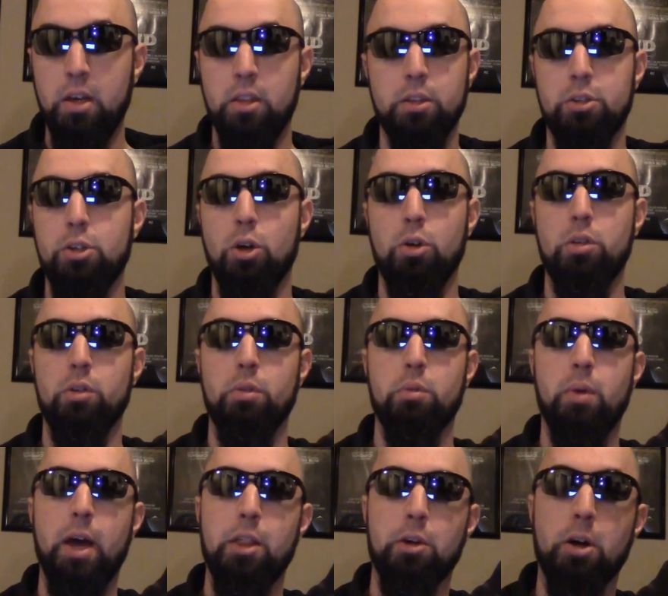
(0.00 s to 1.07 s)
the show that would
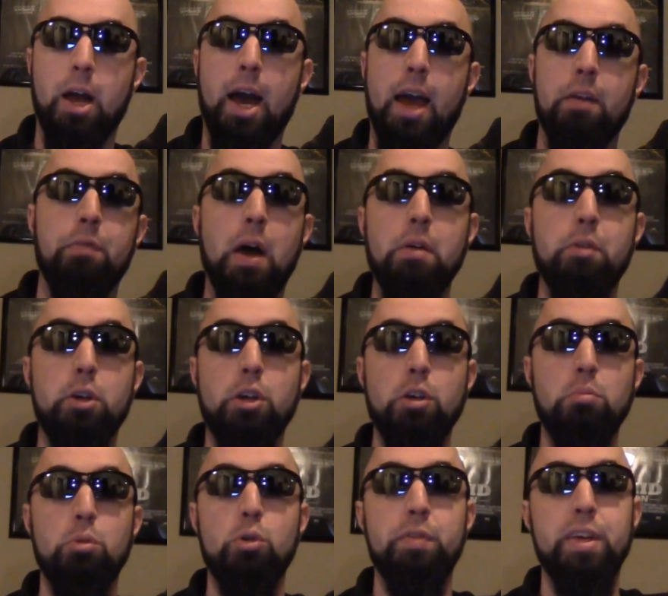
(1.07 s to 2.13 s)
rather high-five a
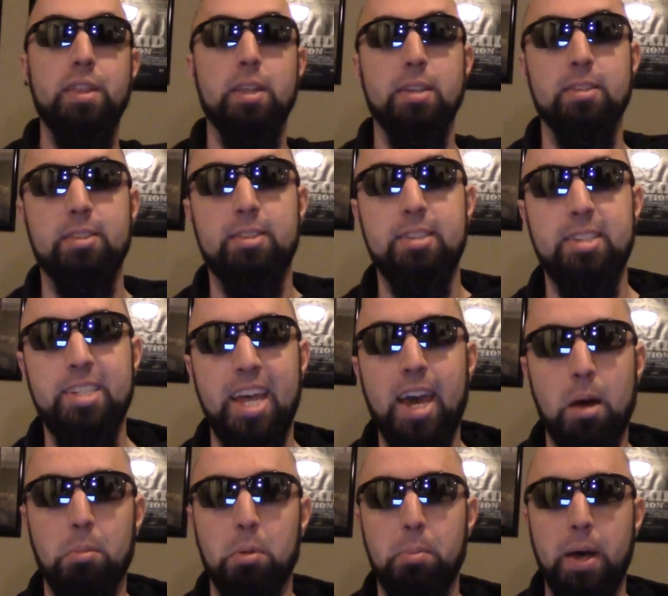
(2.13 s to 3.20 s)
good movie than
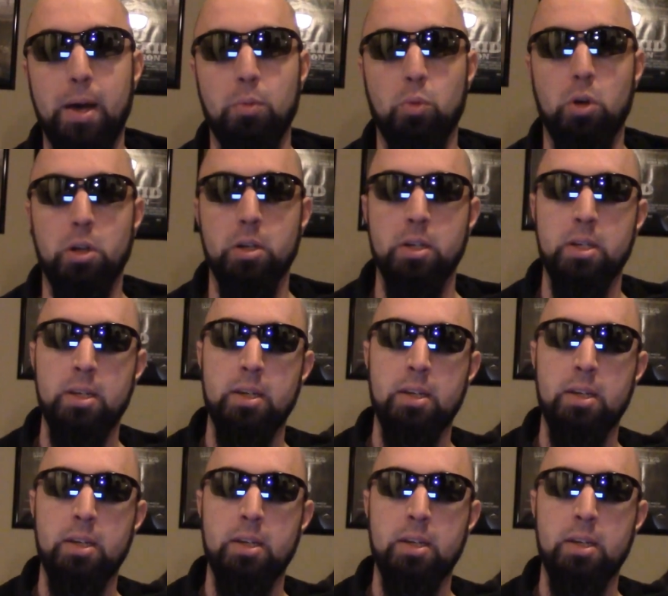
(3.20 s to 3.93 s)
stab a bad one.